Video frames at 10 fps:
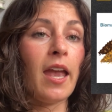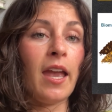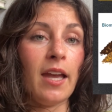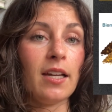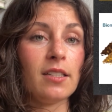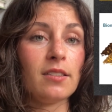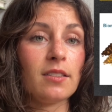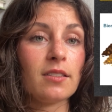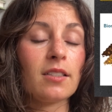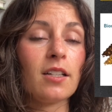
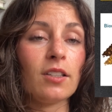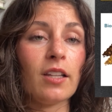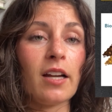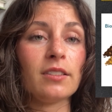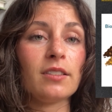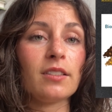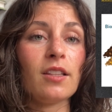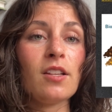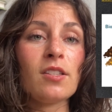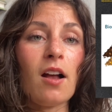and collect
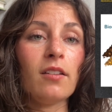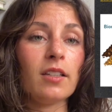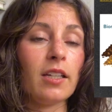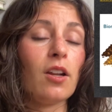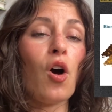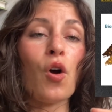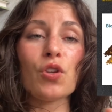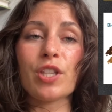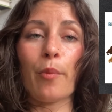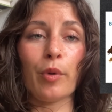the solid all
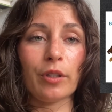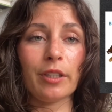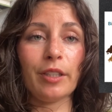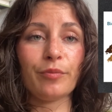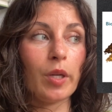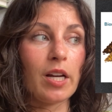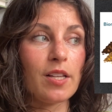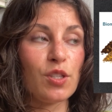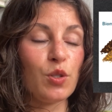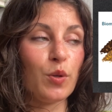separately,
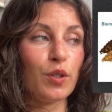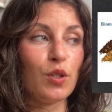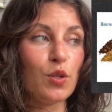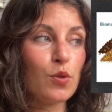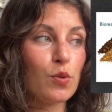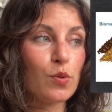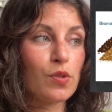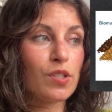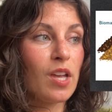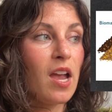because you can
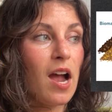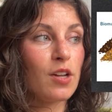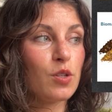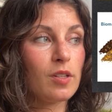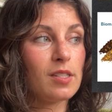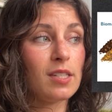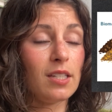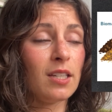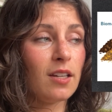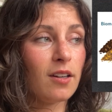use, as you can see
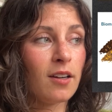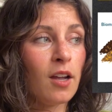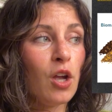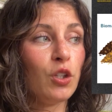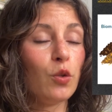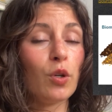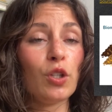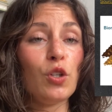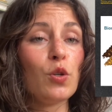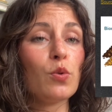here, you
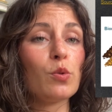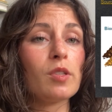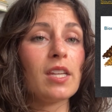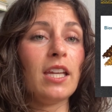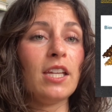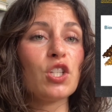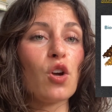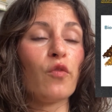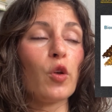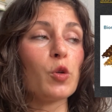can use each
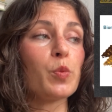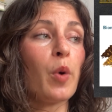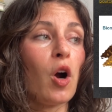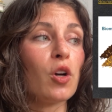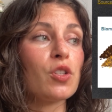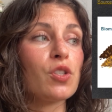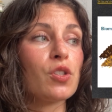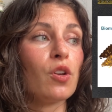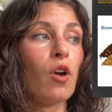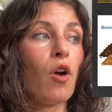of those
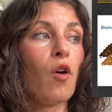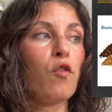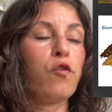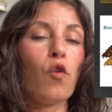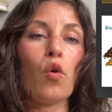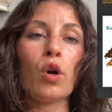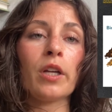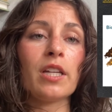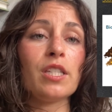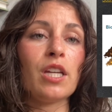parts for
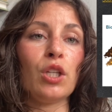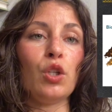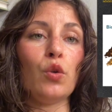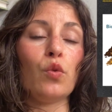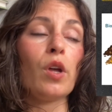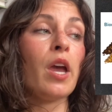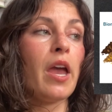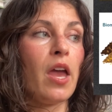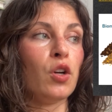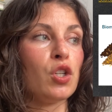continued
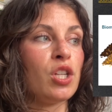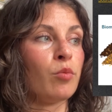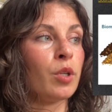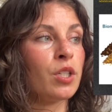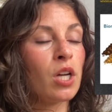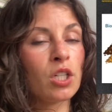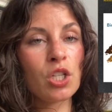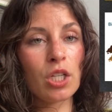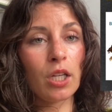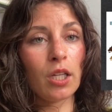energy
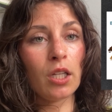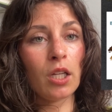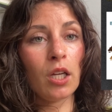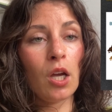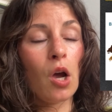production,